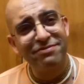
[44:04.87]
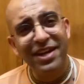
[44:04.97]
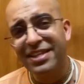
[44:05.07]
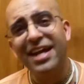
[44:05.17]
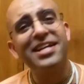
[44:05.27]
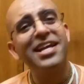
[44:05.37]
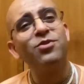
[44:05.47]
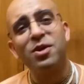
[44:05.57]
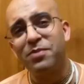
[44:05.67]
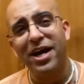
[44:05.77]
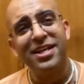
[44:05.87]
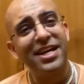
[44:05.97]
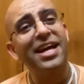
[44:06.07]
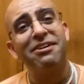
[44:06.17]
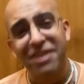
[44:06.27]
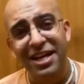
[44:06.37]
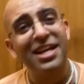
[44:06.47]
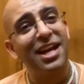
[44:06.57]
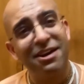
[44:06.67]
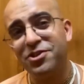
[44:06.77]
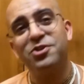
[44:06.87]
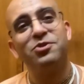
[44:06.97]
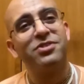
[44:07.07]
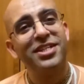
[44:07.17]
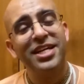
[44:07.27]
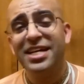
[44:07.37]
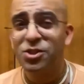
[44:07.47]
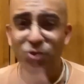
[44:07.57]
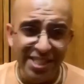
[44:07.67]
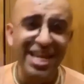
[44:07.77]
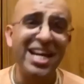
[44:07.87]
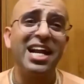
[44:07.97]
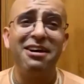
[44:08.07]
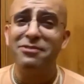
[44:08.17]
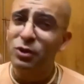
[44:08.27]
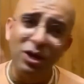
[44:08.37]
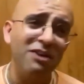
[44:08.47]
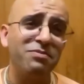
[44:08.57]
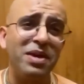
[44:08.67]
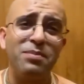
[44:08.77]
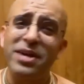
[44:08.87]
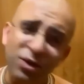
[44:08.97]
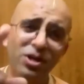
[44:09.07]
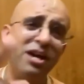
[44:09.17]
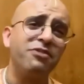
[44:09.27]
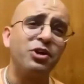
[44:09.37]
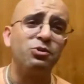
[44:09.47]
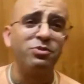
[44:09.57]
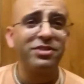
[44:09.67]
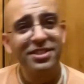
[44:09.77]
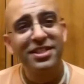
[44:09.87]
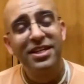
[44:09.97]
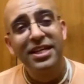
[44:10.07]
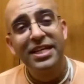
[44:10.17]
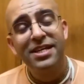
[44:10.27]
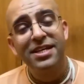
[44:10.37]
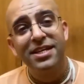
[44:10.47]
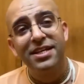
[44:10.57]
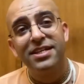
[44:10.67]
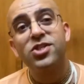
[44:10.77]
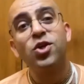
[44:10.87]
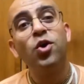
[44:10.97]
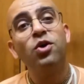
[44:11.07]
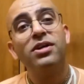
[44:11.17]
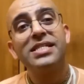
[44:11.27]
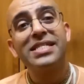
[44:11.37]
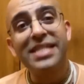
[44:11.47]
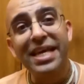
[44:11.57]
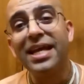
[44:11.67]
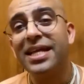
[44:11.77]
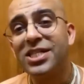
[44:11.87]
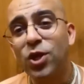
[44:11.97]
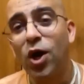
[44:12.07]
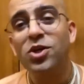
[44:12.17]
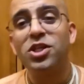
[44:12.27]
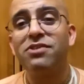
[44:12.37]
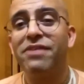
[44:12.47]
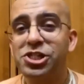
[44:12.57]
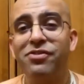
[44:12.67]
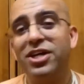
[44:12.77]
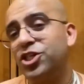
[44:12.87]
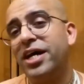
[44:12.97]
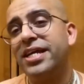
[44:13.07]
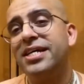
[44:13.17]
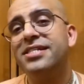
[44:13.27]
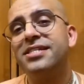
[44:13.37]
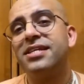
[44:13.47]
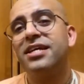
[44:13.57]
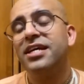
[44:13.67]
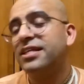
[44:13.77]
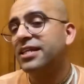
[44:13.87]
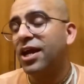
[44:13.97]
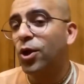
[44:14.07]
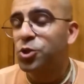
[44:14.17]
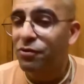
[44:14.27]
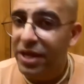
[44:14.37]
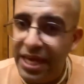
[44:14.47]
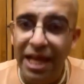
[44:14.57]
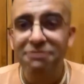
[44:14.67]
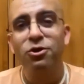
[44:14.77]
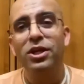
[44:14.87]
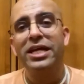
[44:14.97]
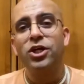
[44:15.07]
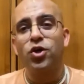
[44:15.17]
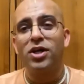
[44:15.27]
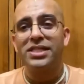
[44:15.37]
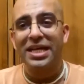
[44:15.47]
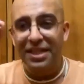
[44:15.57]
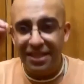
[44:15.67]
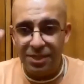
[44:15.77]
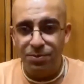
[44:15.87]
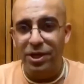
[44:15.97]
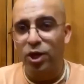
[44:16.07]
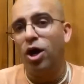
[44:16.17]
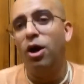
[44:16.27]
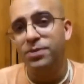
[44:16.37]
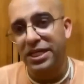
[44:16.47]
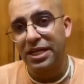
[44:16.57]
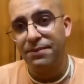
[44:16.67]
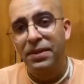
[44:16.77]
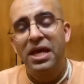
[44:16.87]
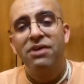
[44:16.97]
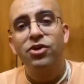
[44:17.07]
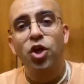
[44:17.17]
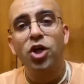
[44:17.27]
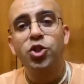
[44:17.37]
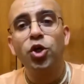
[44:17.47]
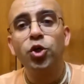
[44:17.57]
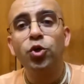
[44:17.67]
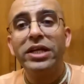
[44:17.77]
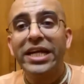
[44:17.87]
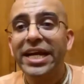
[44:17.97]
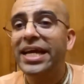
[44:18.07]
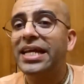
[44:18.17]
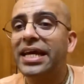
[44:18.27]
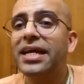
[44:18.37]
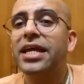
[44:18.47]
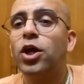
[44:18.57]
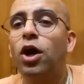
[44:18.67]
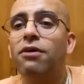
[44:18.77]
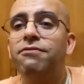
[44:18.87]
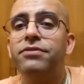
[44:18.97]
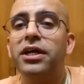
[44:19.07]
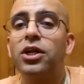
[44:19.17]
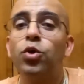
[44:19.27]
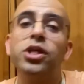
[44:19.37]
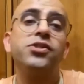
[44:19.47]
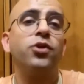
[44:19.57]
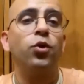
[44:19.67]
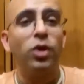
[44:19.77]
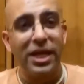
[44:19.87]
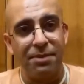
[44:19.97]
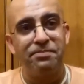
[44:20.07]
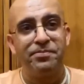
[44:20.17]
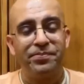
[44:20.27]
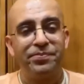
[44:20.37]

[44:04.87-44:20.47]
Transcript: When that day would be mine, that I really love you. It is one-sided love. You love me, but I don't love you. So singing the songs of the Vaishnava Acharyas, they are also very helpful in crossing this particular obstacle. We should also do reading and hearing of the glories of the holy name.